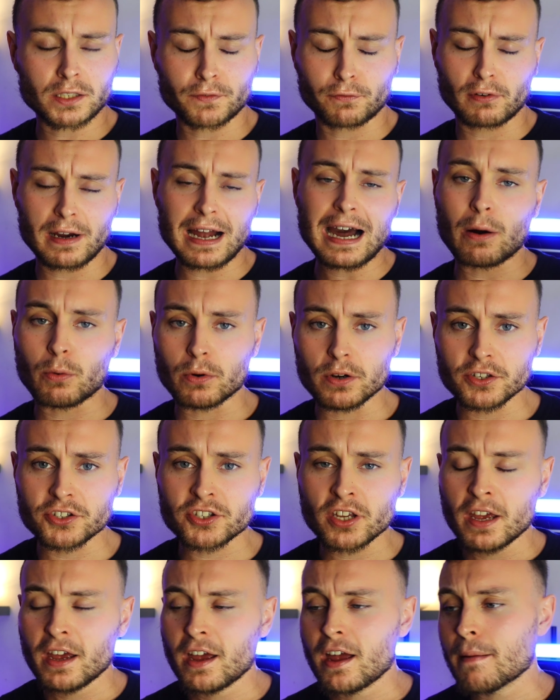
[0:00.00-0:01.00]
for hours,
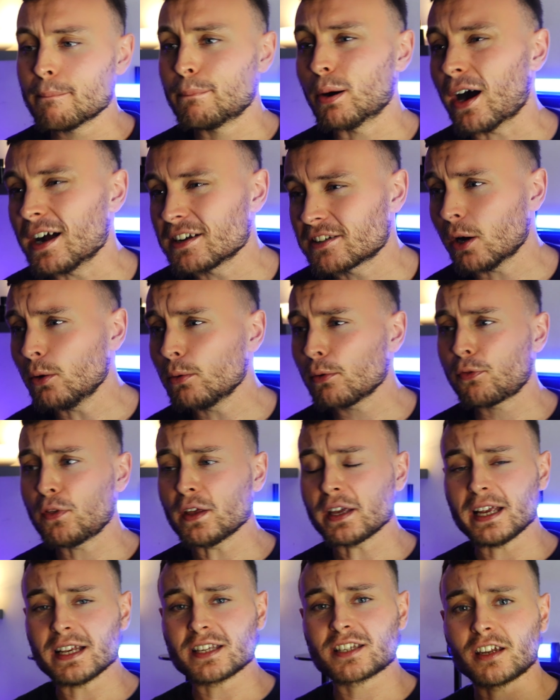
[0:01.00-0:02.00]
but I don't
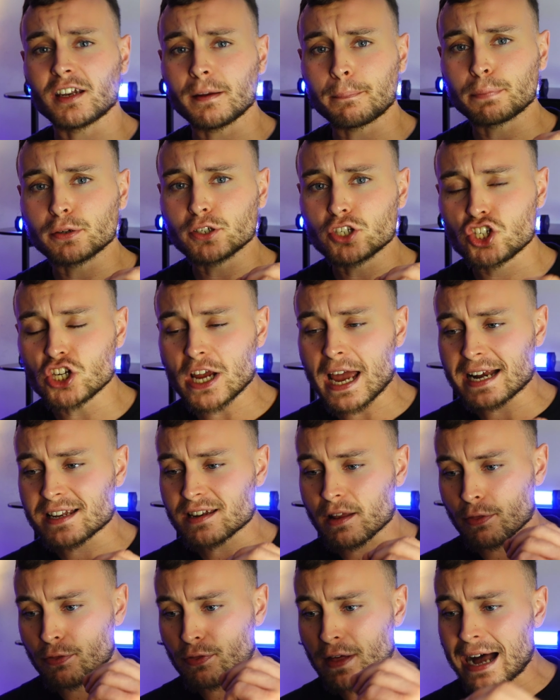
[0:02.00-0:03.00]
think it's going to project
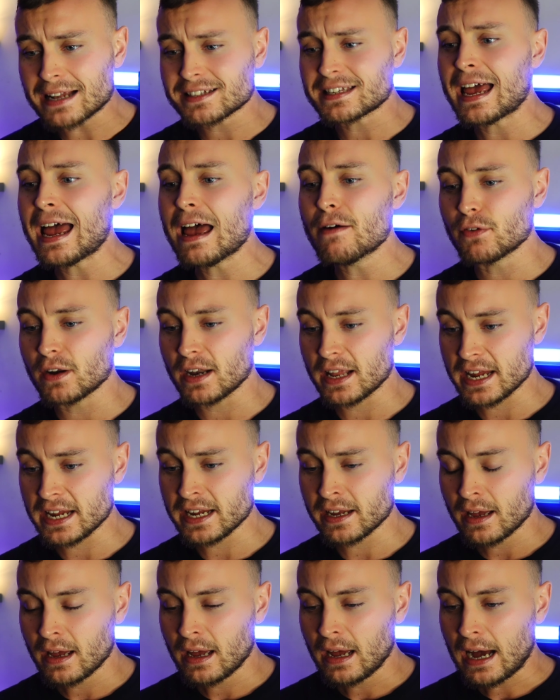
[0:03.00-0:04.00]
that heavily,
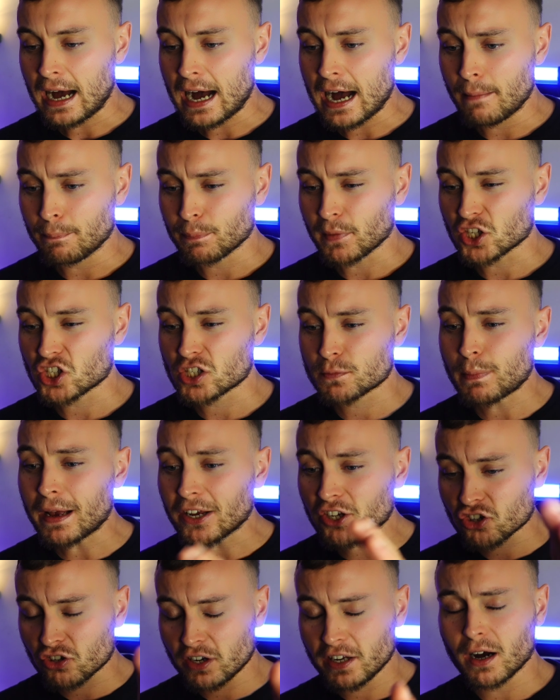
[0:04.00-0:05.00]

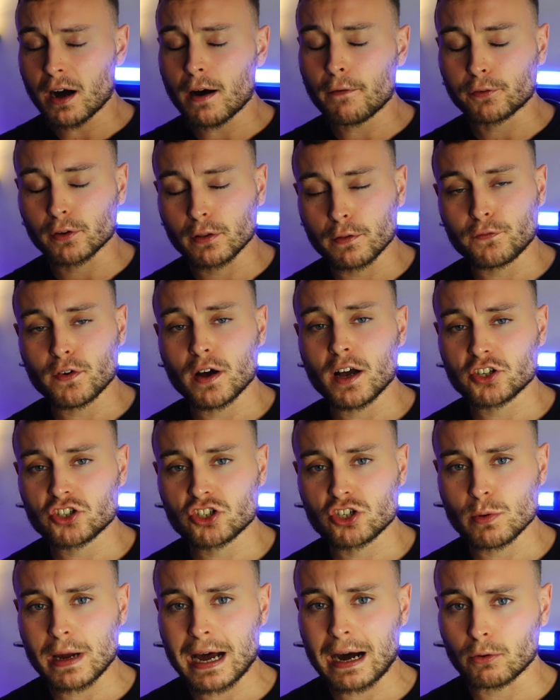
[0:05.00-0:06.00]
especially after the first
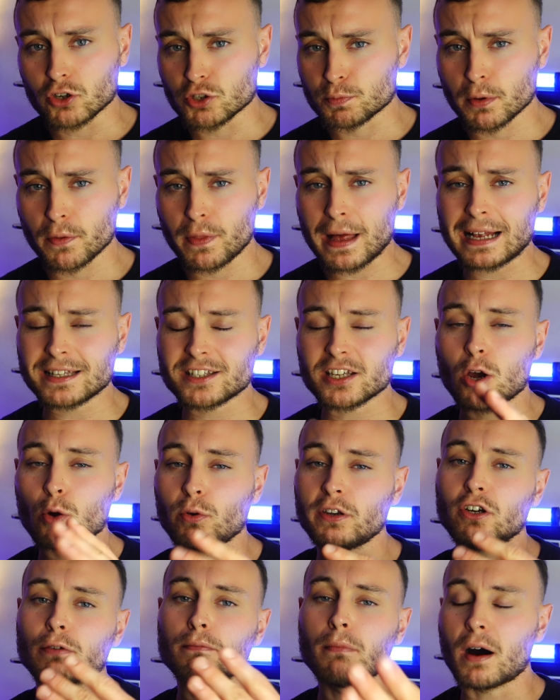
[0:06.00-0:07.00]
2 hours, but that's
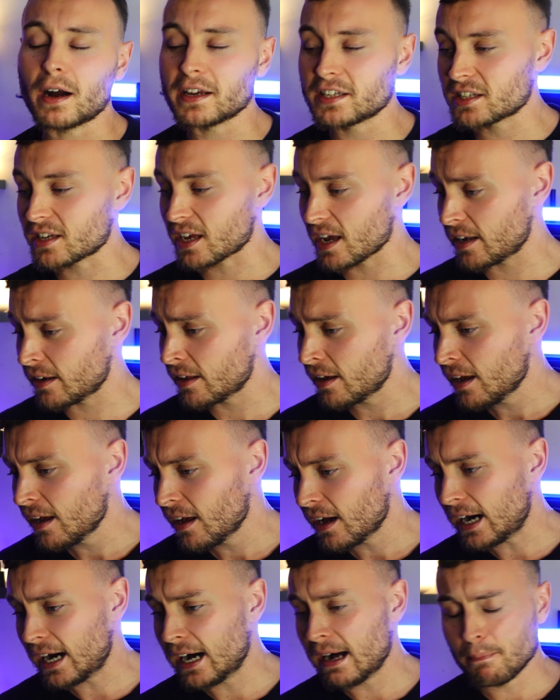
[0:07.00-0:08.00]
only on my skin.
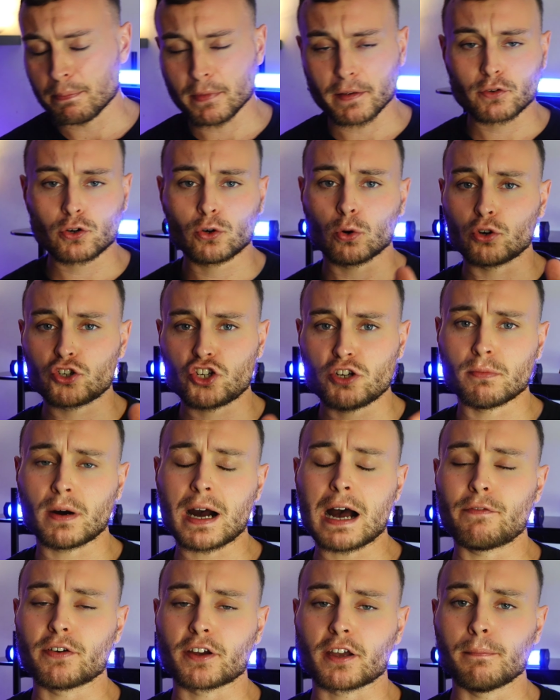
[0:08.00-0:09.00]
Of course, you might
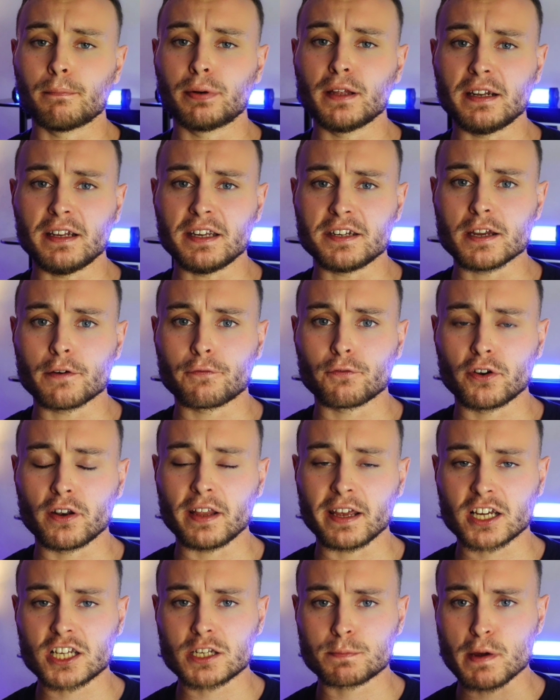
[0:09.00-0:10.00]
have a completely different
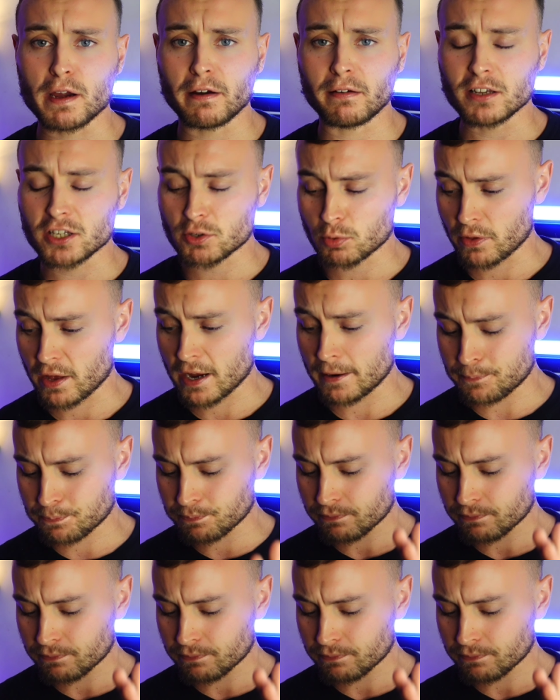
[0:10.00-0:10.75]
experience with it,